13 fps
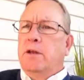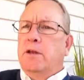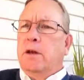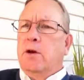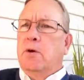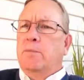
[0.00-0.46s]

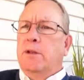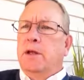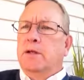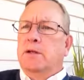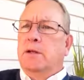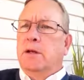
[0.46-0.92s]
and I hope
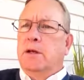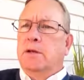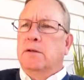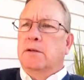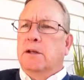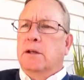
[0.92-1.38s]
that
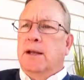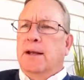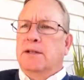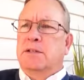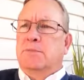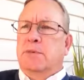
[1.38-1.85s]
the
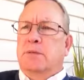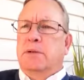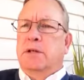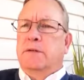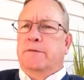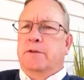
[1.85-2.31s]
class has been
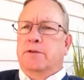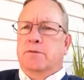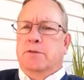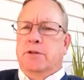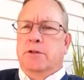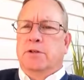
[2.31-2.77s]

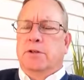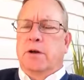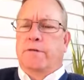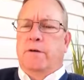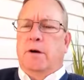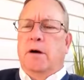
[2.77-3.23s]
beneficial to you
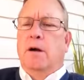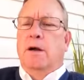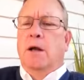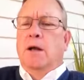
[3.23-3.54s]
so far.